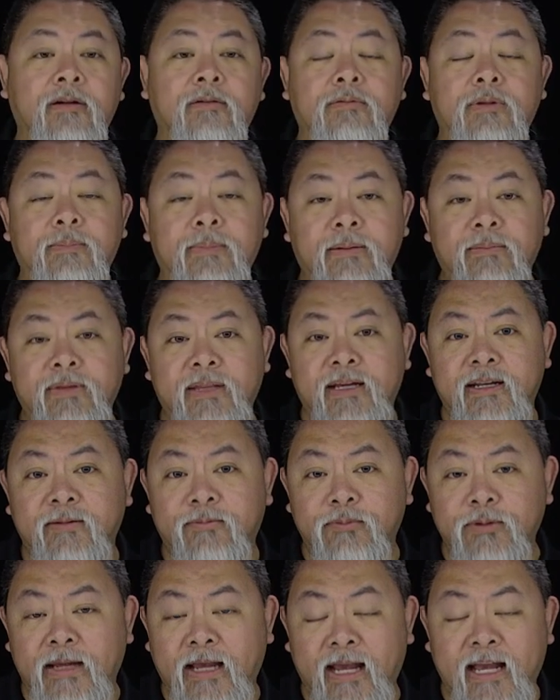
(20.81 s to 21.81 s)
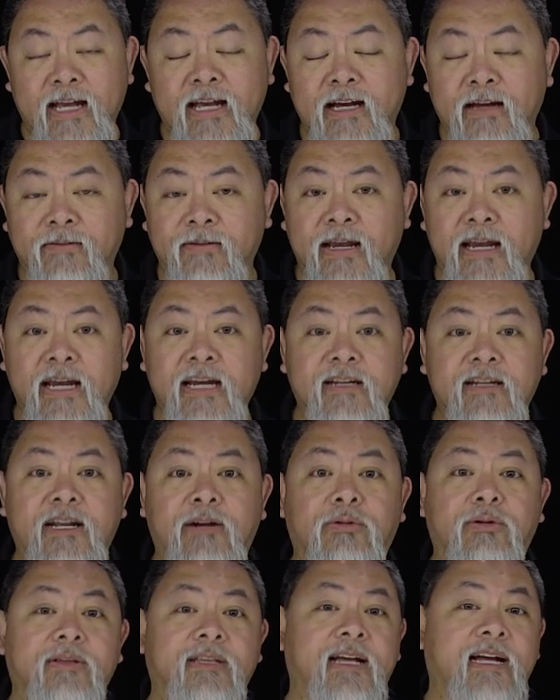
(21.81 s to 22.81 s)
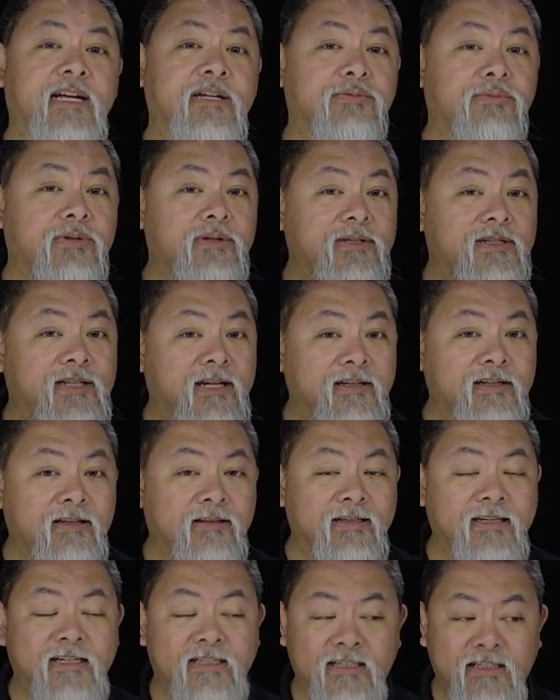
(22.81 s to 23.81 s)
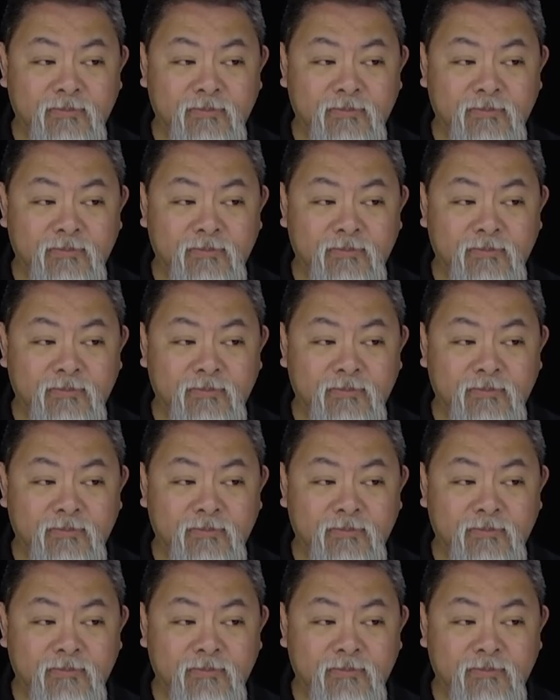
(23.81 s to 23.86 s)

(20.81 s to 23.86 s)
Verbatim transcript: Remember that if we have a network that has redundant links,